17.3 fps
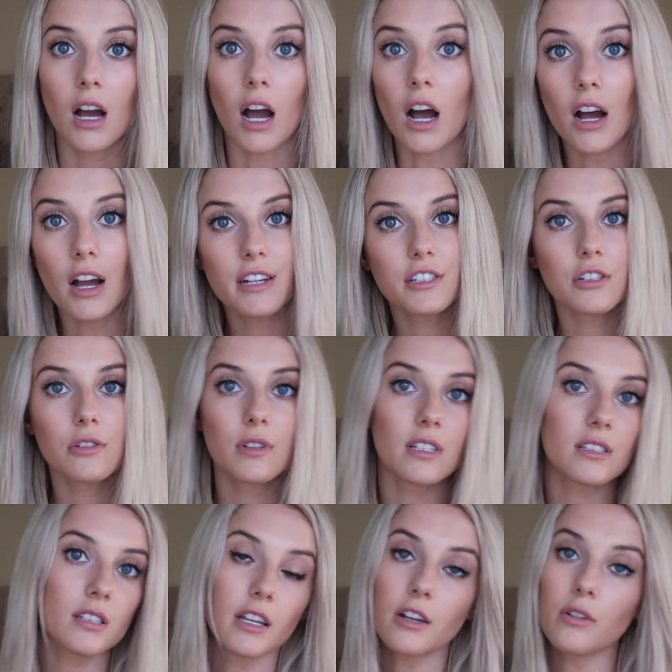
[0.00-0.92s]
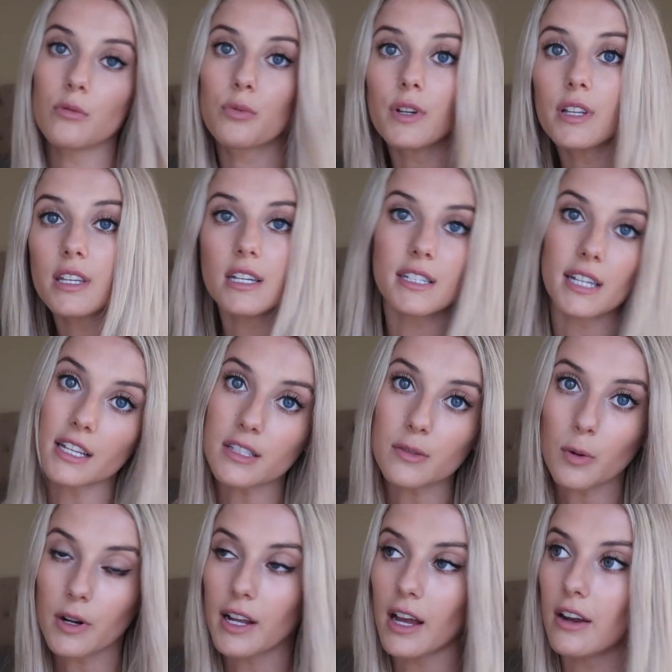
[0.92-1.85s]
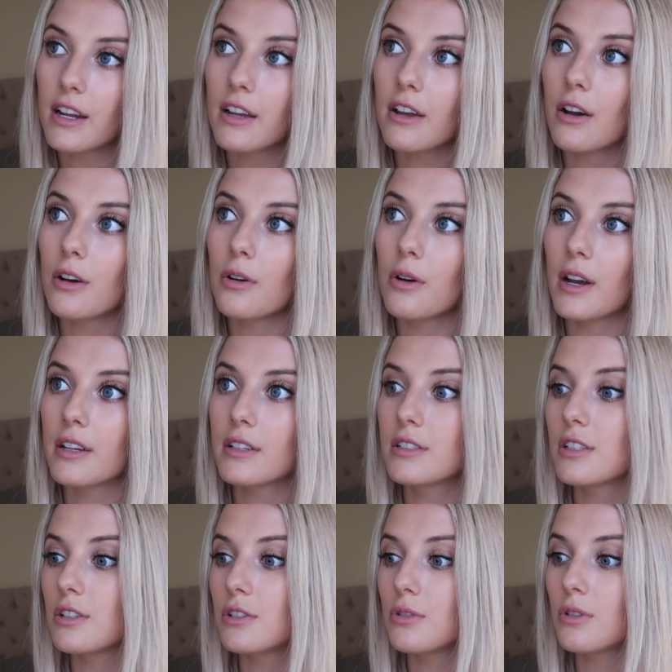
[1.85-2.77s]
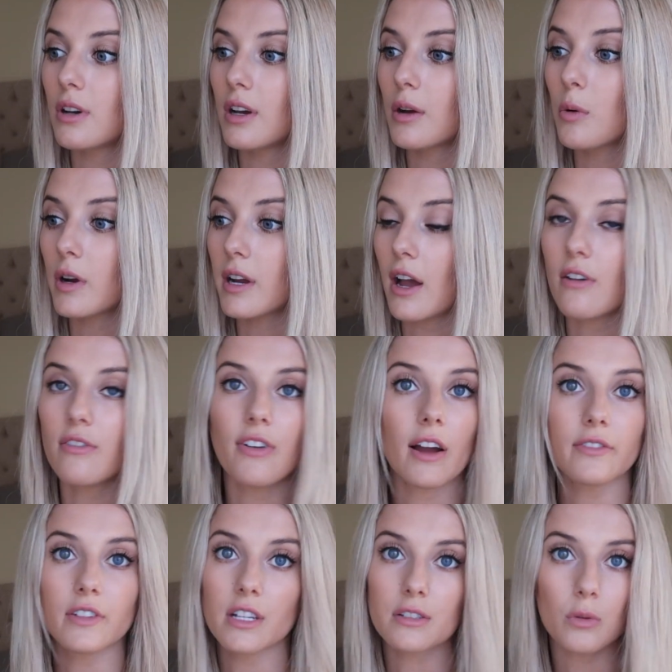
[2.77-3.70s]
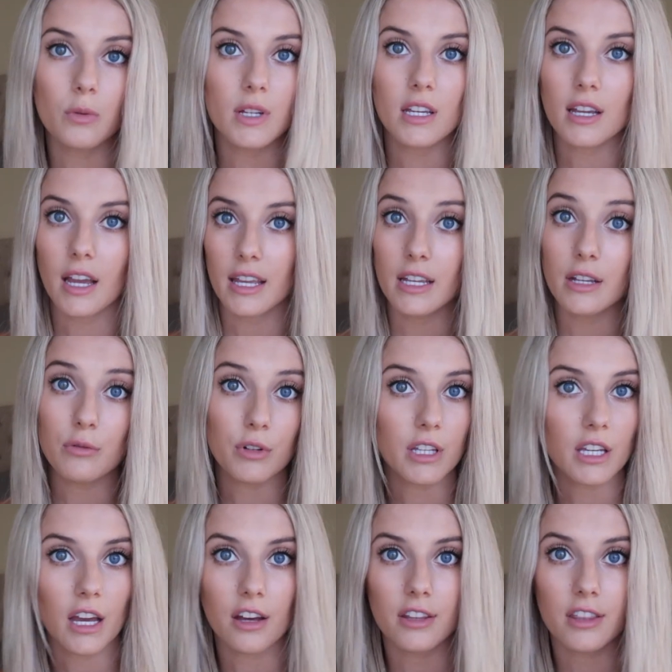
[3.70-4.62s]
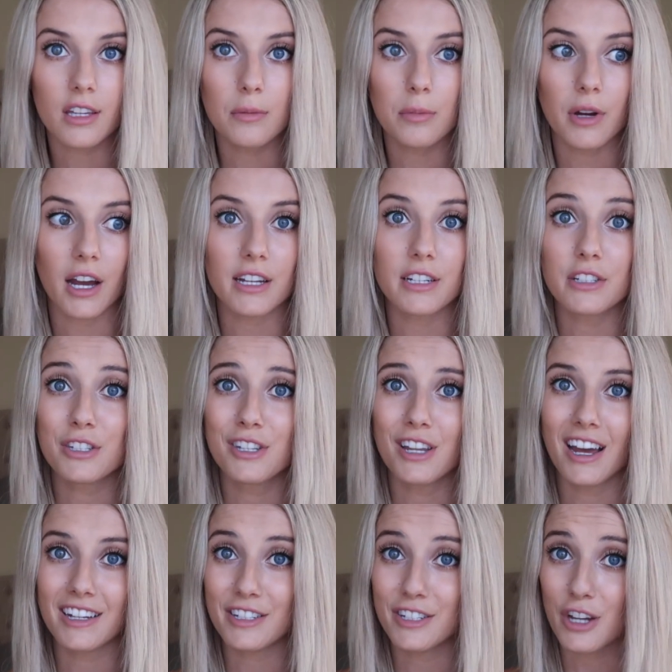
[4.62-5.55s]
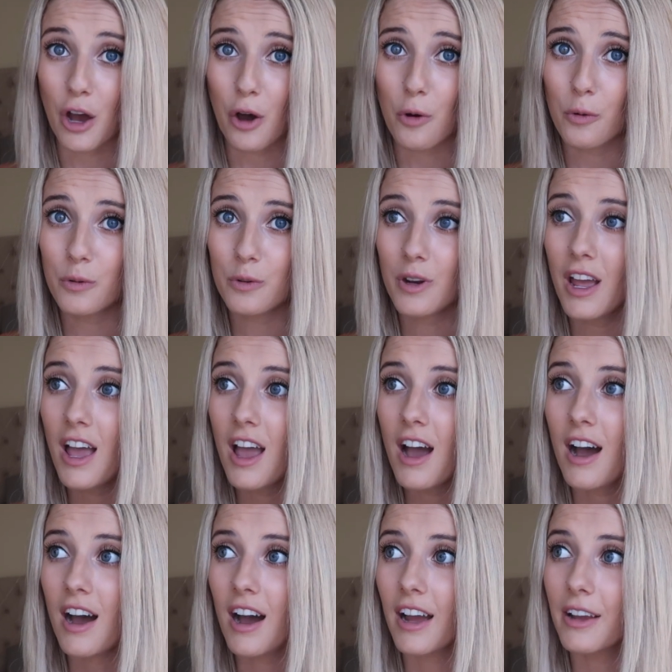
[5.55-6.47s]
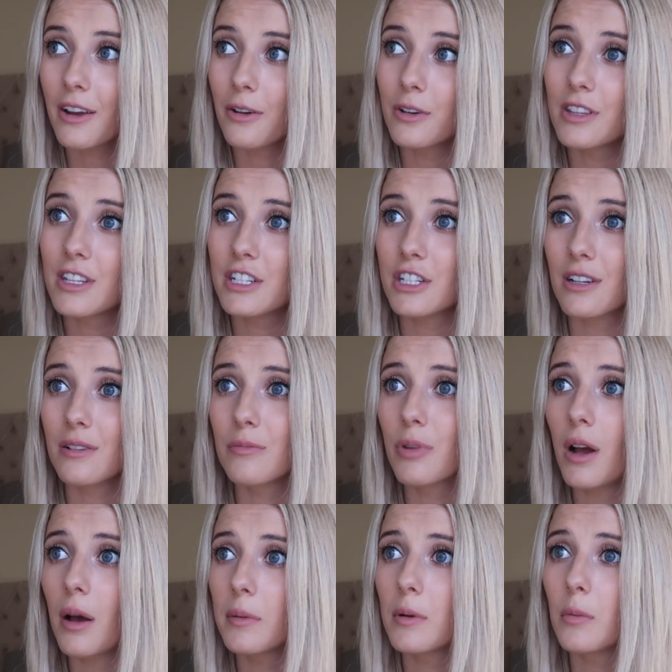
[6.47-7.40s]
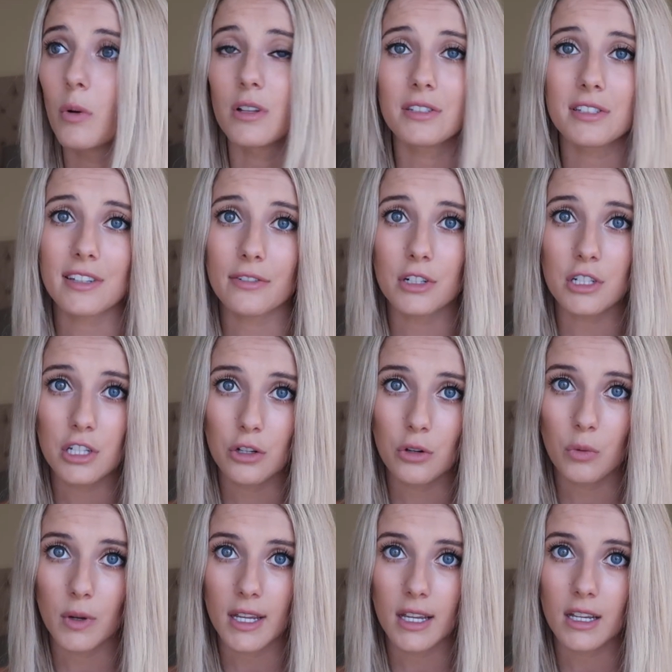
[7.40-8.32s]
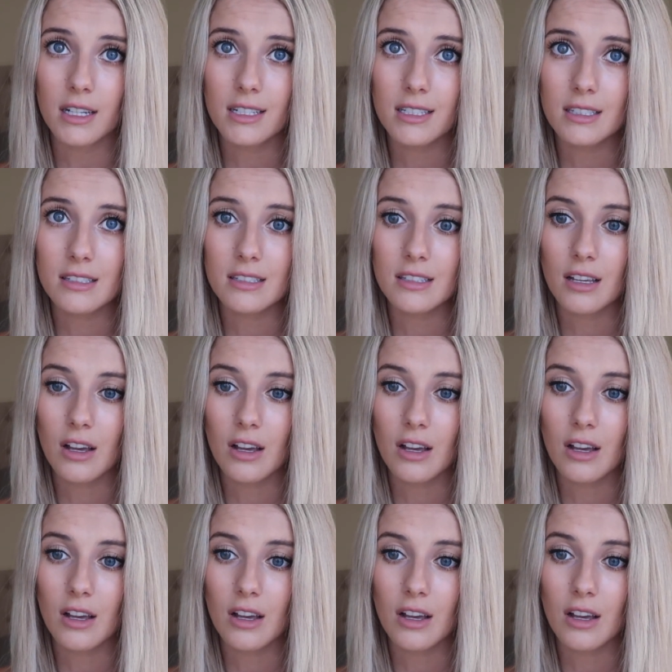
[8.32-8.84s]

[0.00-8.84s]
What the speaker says: I do this like really intense workout. I work out 5 days a week. I eat really healthy, but I don't. I go to the gym probably once every 2 weeks,